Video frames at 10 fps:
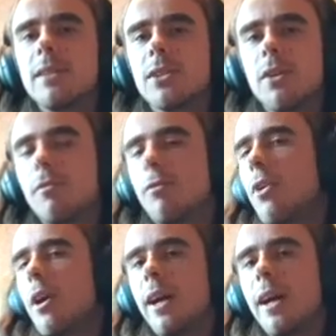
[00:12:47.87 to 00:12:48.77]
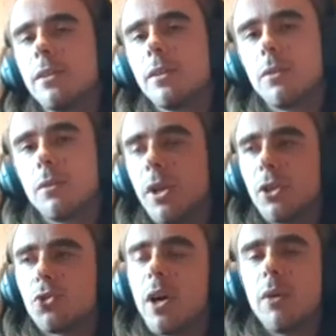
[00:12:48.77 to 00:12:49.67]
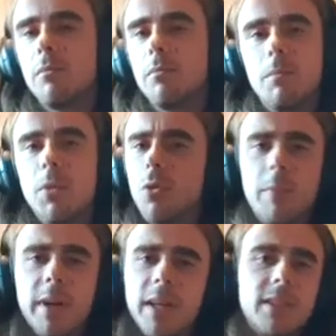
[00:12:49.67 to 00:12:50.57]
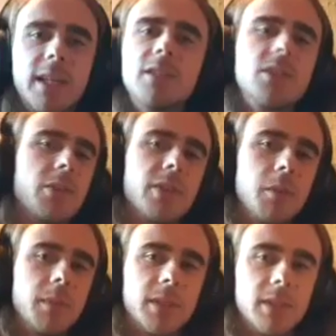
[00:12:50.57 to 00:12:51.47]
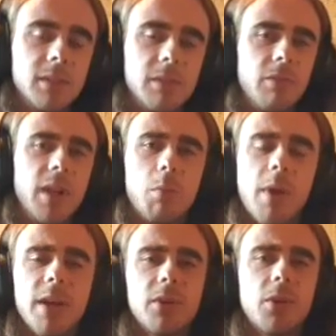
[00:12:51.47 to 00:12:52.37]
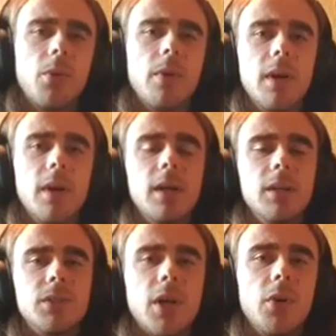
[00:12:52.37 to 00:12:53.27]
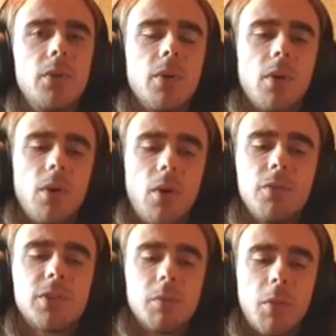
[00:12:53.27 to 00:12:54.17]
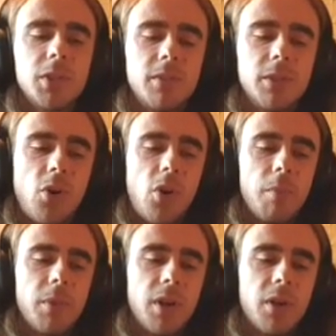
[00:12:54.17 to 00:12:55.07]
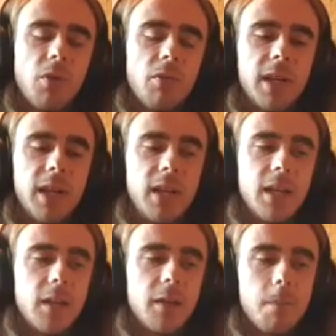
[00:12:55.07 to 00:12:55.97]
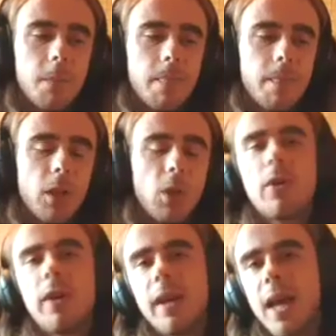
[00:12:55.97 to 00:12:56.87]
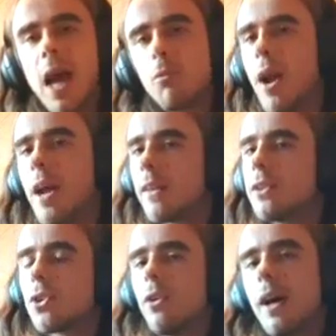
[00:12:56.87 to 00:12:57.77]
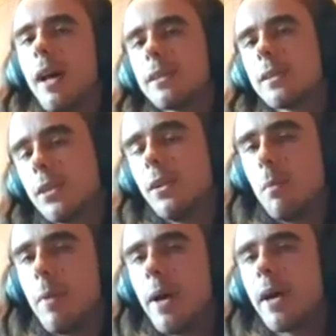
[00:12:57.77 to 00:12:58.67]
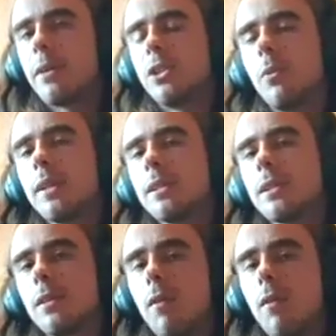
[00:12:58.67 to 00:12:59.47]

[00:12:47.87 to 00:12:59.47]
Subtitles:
So to fly around and try and build big extensions onto them isn't really practical. So often, most of the time, you're not really looking at upgrading those kind of huts, certainly backcountry ones.